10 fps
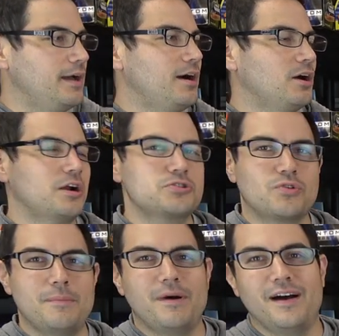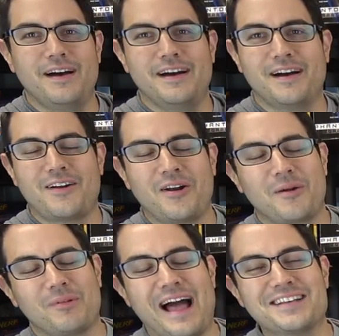on our drum, on
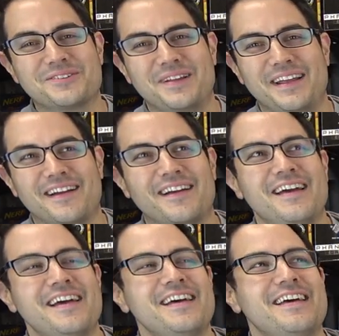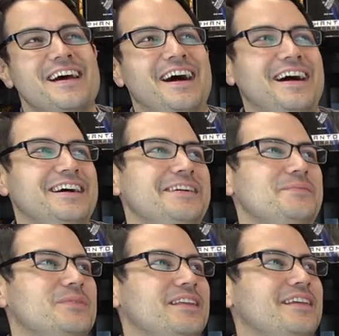our blaster here,
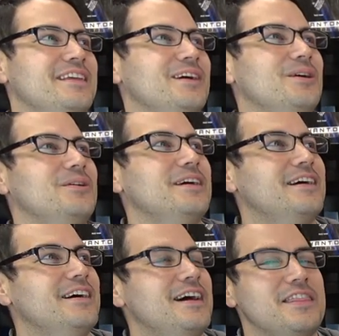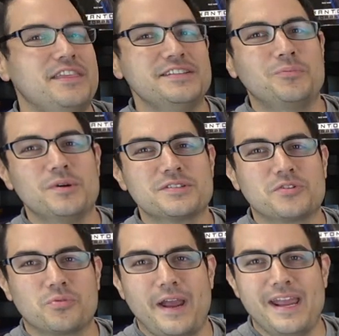you know, this was
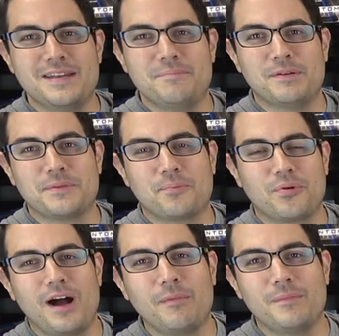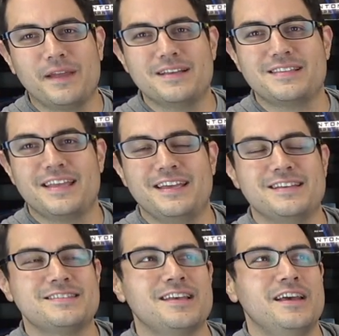great, but the problem is
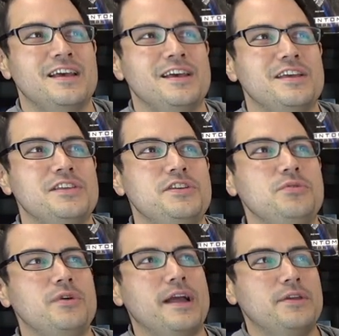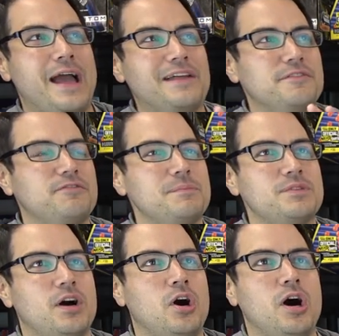you had to flip
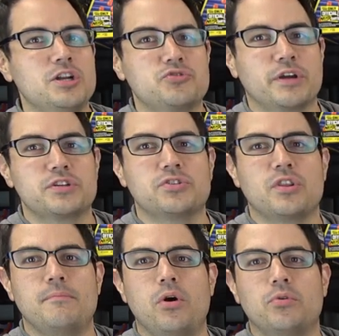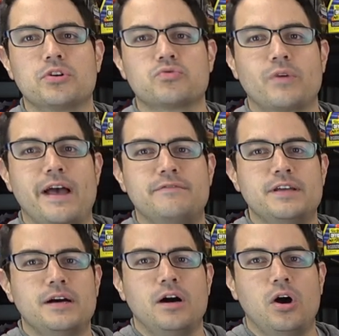the on trigger so the motor's revved
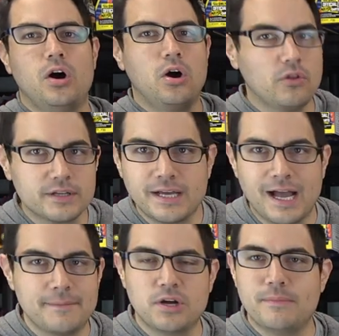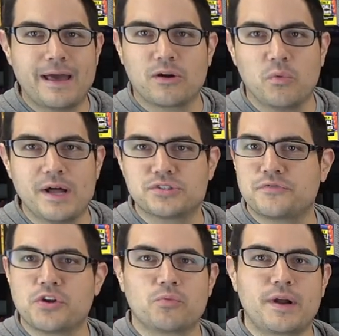all the time, no matter what. So
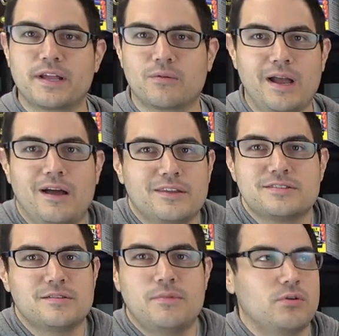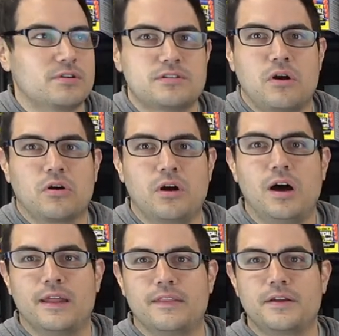if you're running around, the motors are
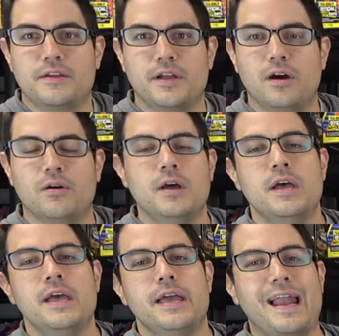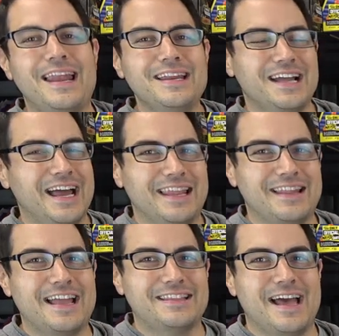on, and there you go. And I didn't kind of
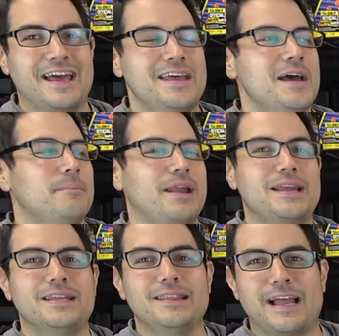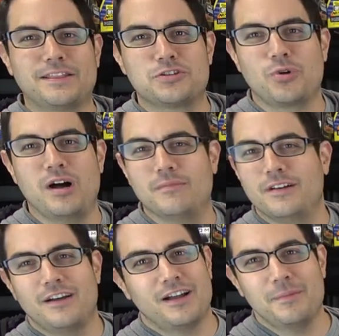like that, but I did like the drum.
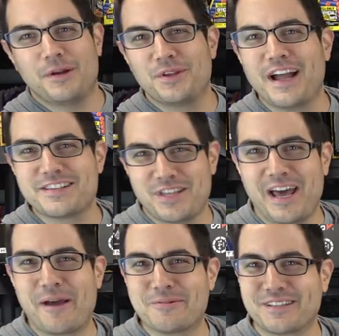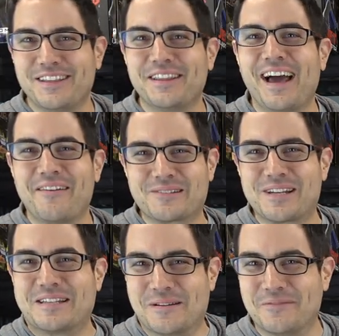Come on, you guys thought you thought I was
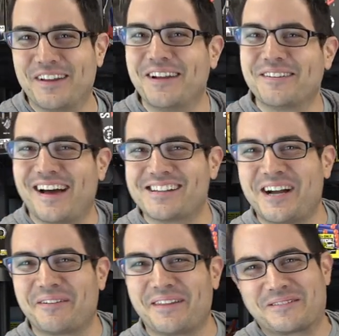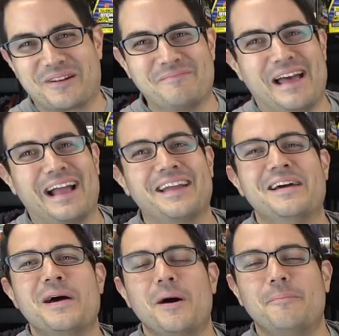gonna do a video without talking about the drum mag,
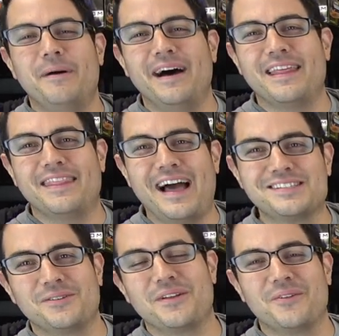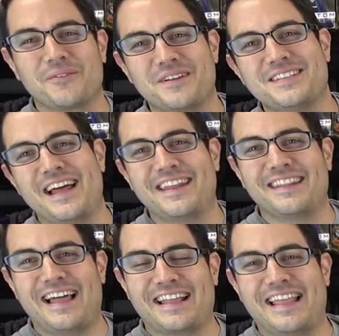but that's the only reason I
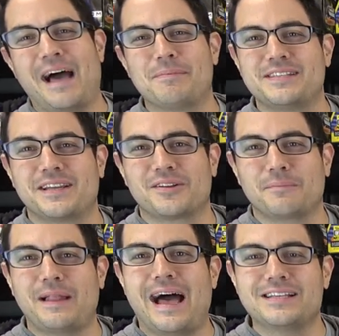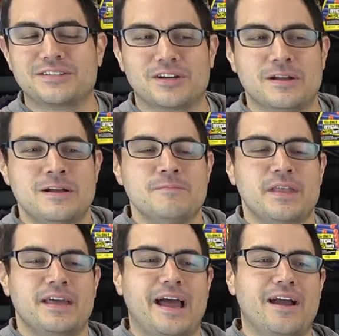didn't like that particular blaster.
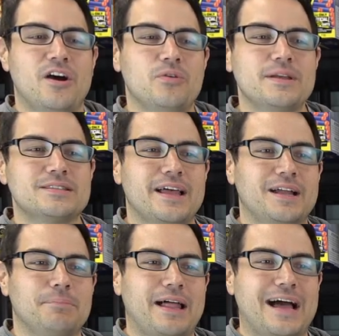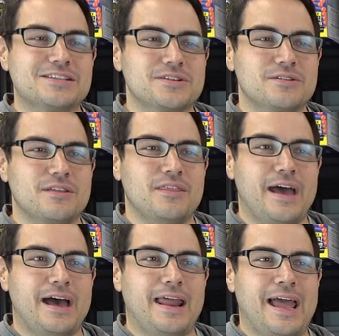And I always like a blaster
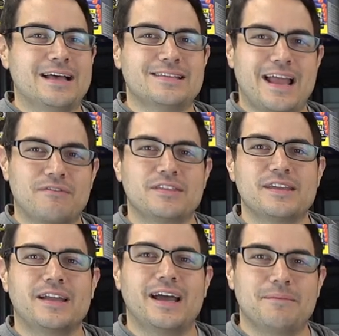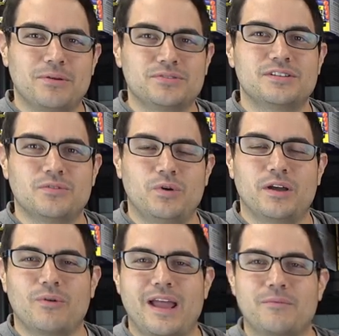that has everything kind of built into
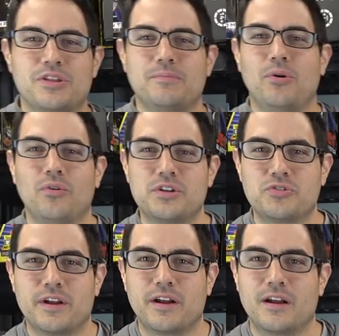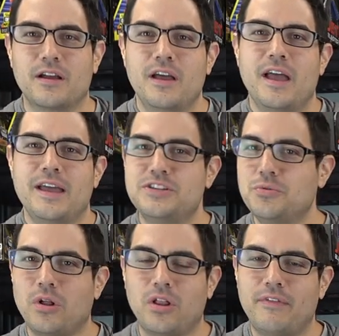one, right? When you pull the trigger and
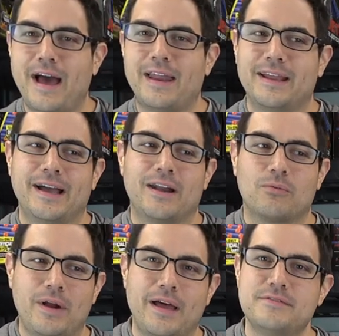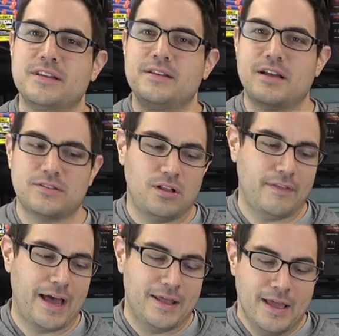do all of that, it kind of revs and does all
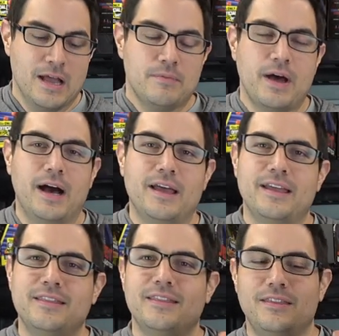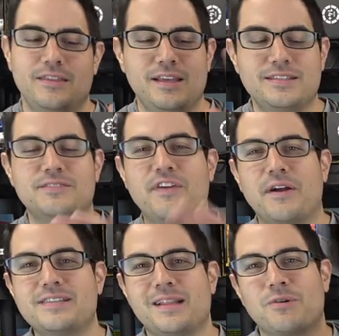that. This is
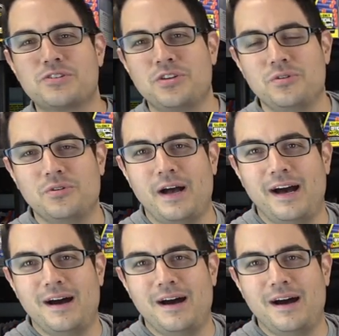very similar to